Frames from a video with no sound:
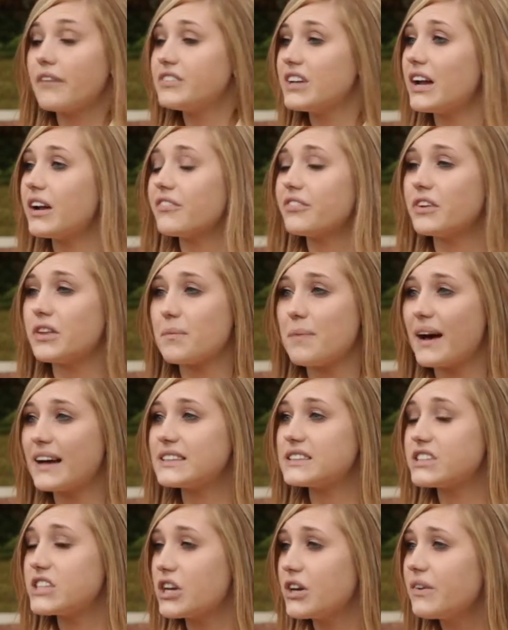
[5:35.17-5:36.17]
it for the
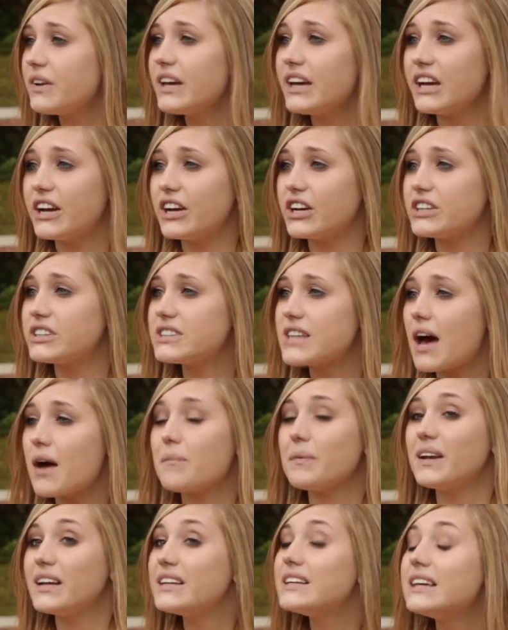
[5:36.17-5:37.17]
past 2 years.
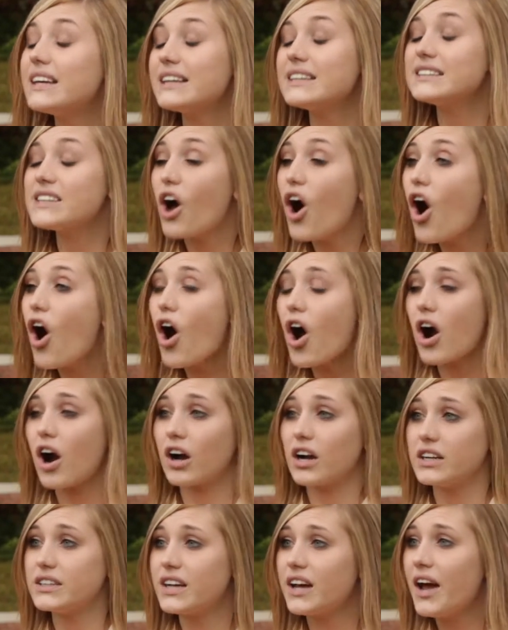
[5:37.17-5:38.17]
I mean, it is
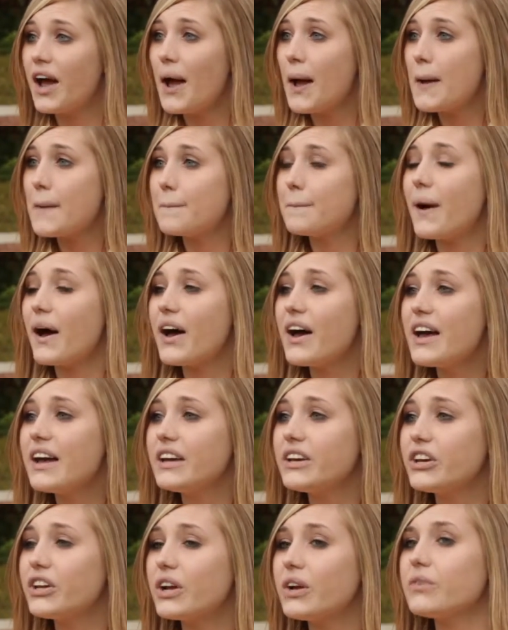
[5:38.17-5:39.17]
hard,
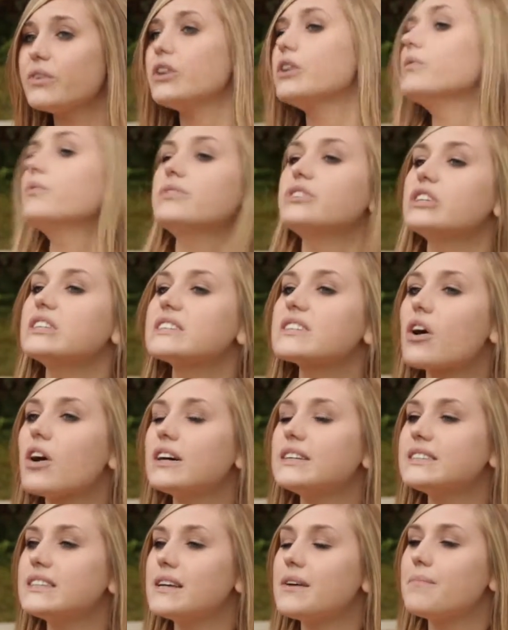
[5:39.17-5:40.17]
but you know, you've just
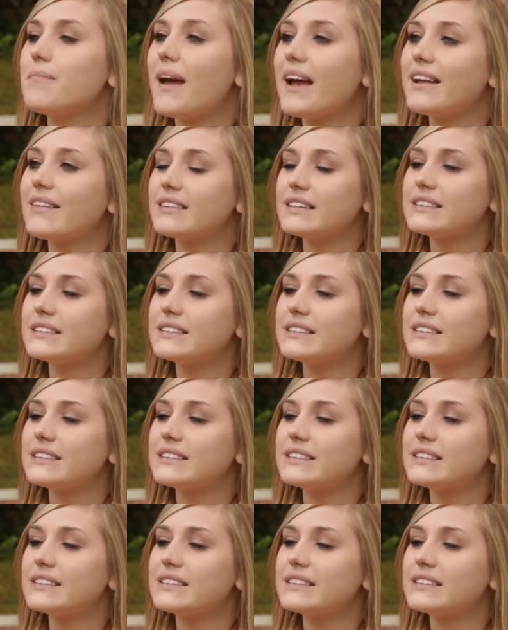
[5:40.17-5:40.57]
got to make the